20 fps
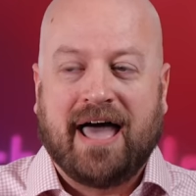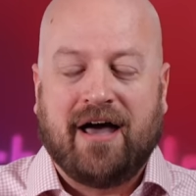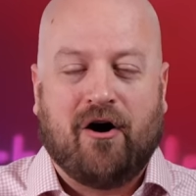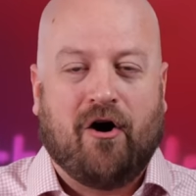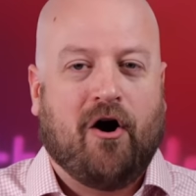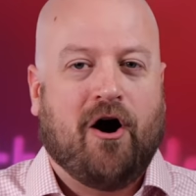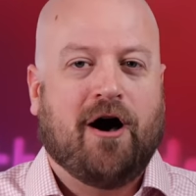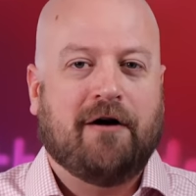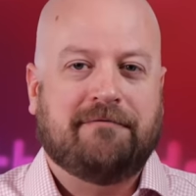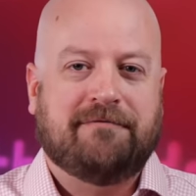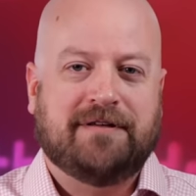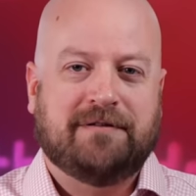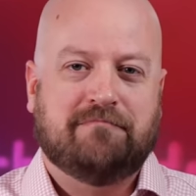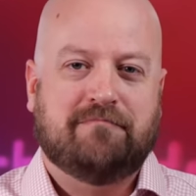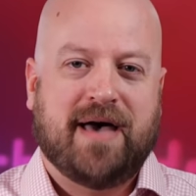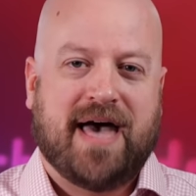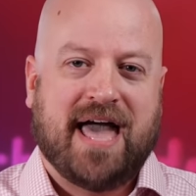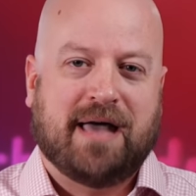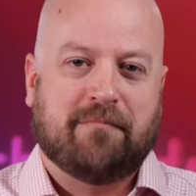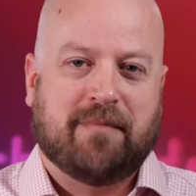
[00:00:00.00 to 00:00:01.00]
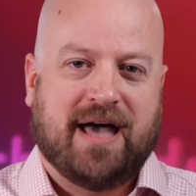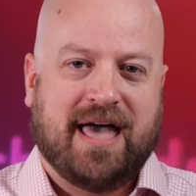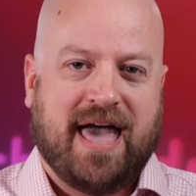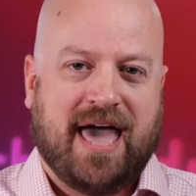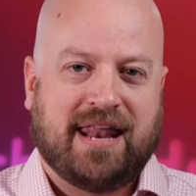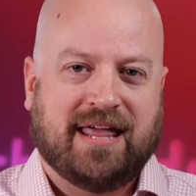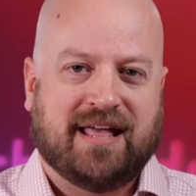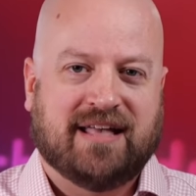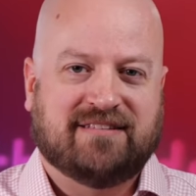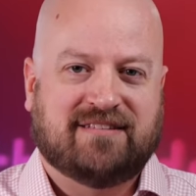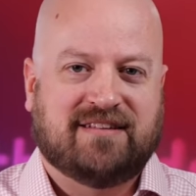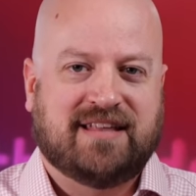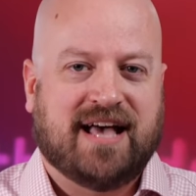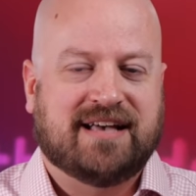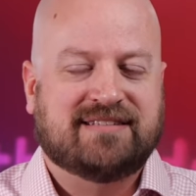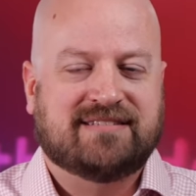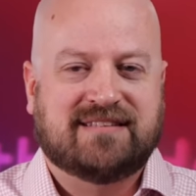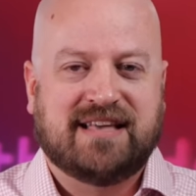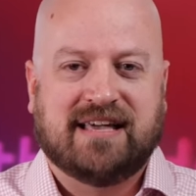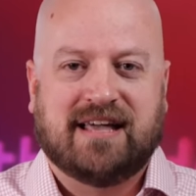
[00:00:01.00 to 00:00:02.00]
I often bang my head against the
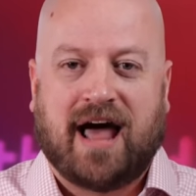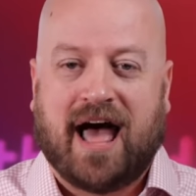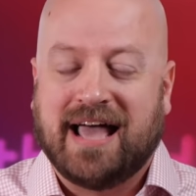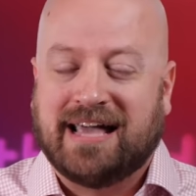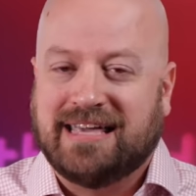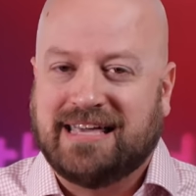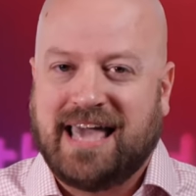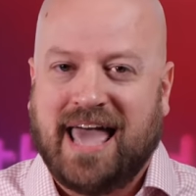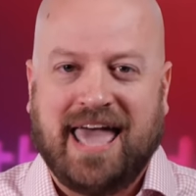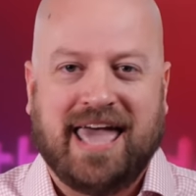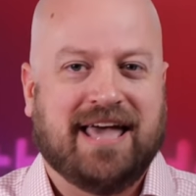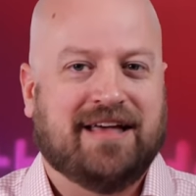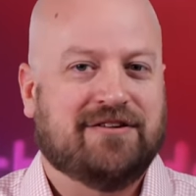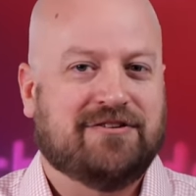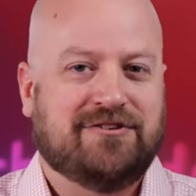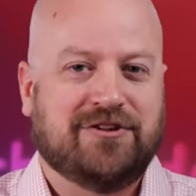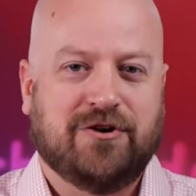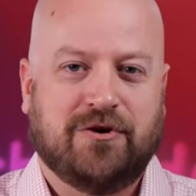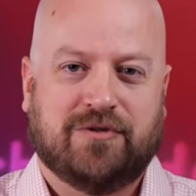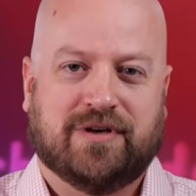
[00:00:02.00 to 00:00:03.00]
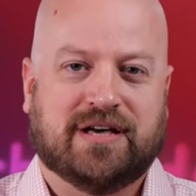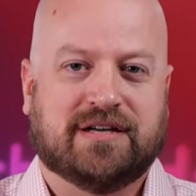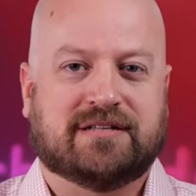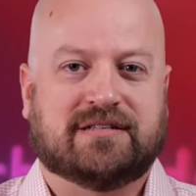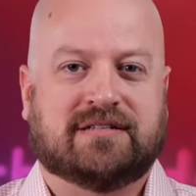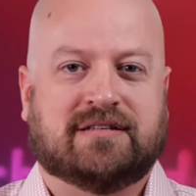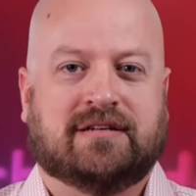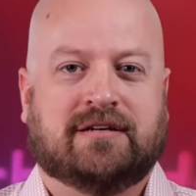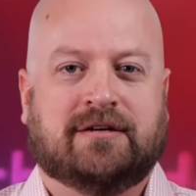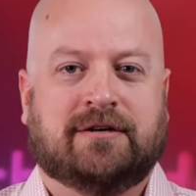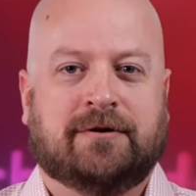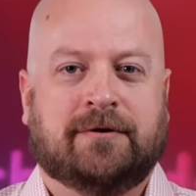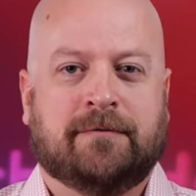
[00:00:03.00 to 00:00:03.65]
desk saying, I can't do this.